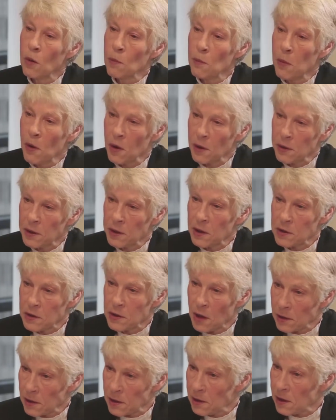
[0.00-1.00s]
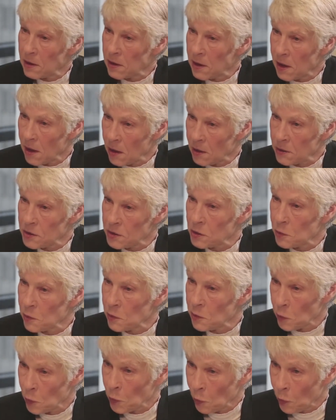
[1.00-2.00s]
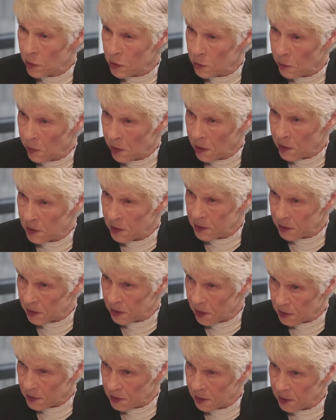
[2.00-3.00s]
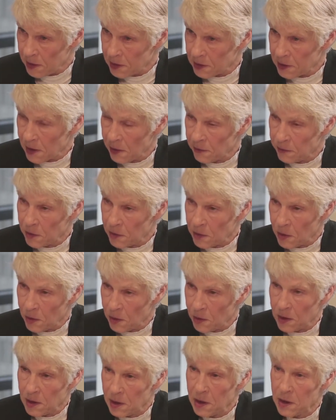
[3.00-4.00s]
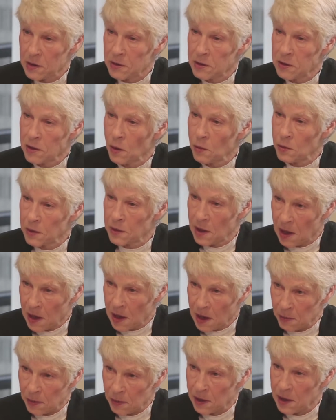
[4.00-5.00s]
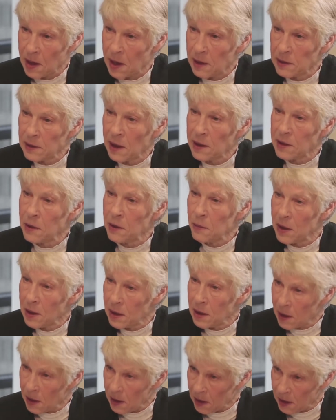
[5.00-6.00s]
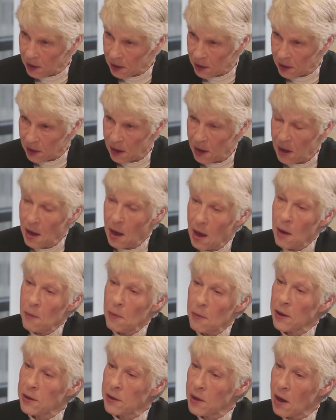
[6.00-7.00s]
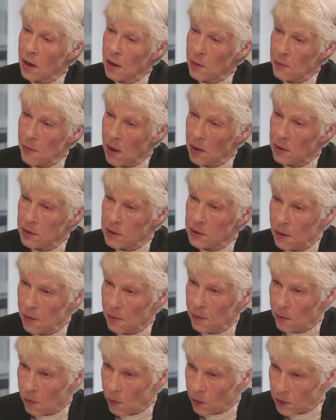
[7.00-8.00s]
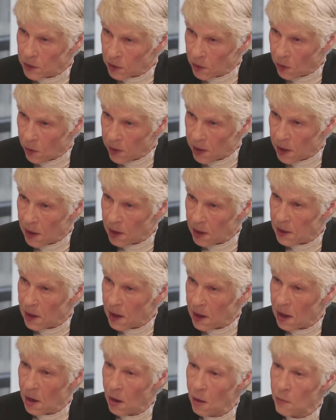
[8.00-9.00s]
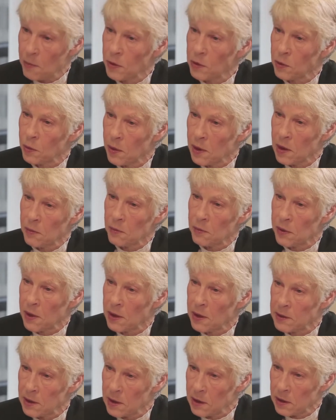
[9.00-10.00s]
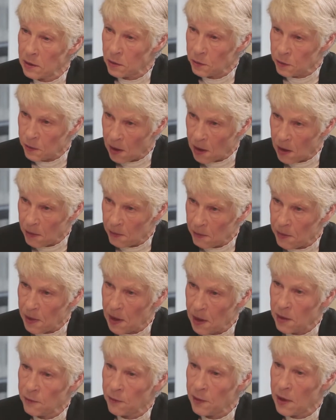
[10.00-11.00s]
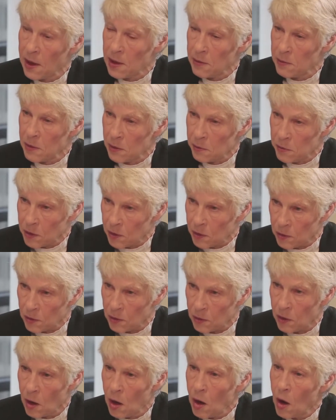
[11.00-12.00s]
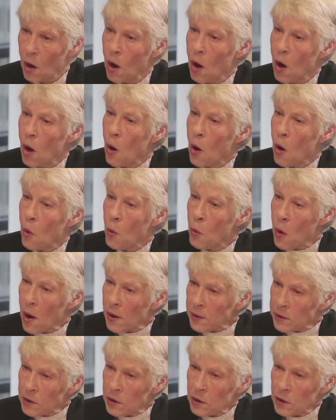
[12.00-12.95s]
book, The Assault on Intelligence, which we are discussing this afternoon, is so timely. I'd like to begin by talking about what's going on now between President Trump and Vladimir Putin. What do